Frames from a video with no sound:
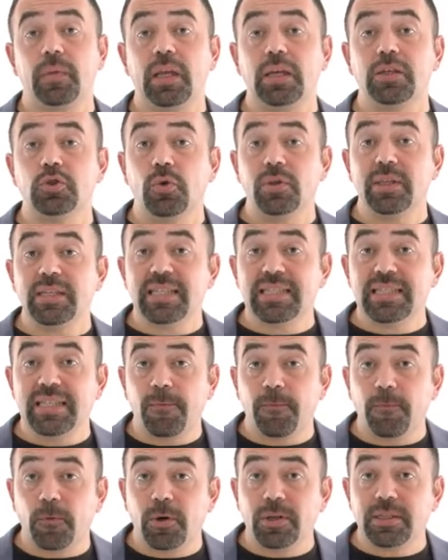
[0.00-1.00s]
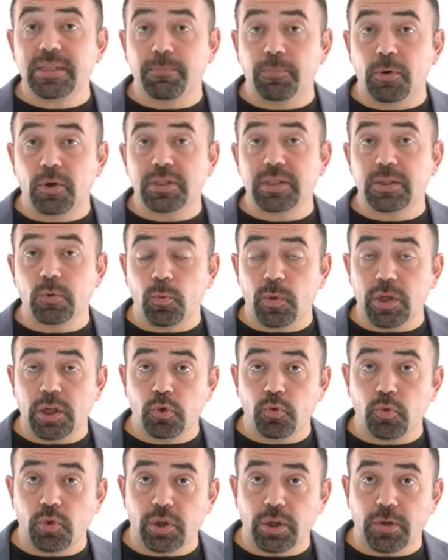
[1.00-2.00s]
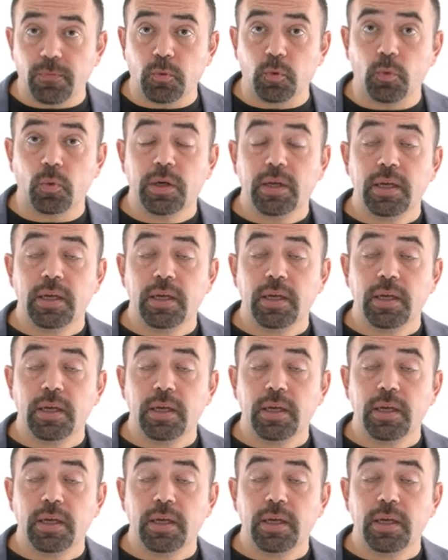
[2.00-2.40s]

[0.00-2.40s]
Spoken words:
So this is the first person we need to interview.